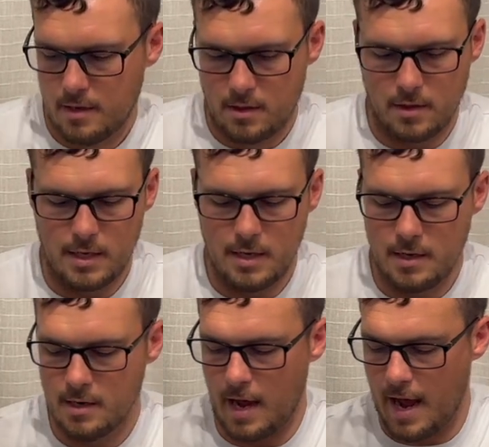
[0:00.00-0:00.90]

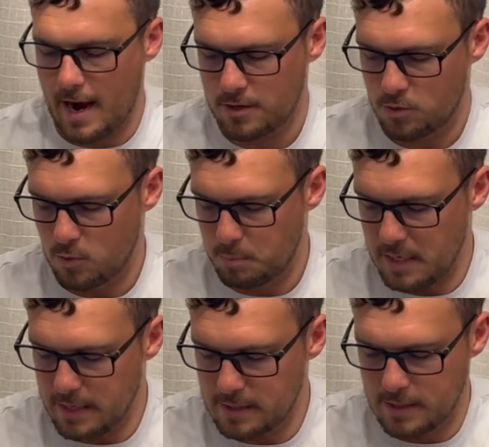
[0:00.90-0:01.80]
the actual
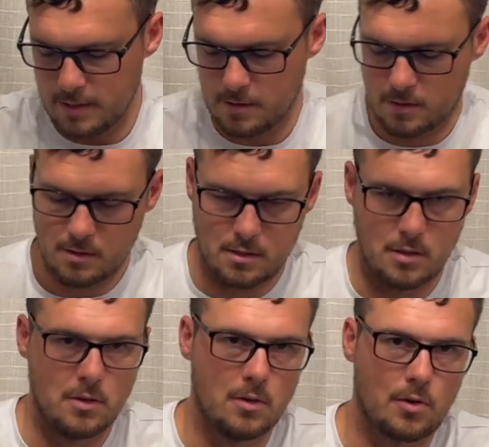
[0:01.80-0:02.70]
pieces
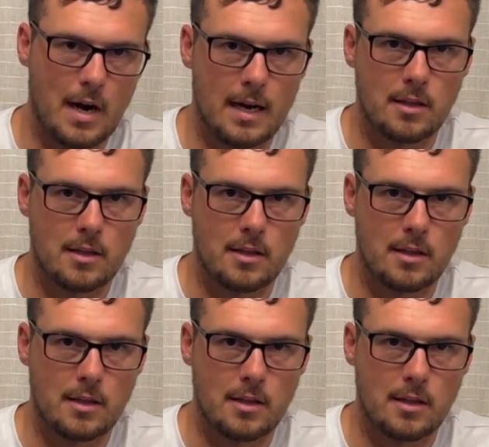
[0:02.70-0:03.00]
to crack the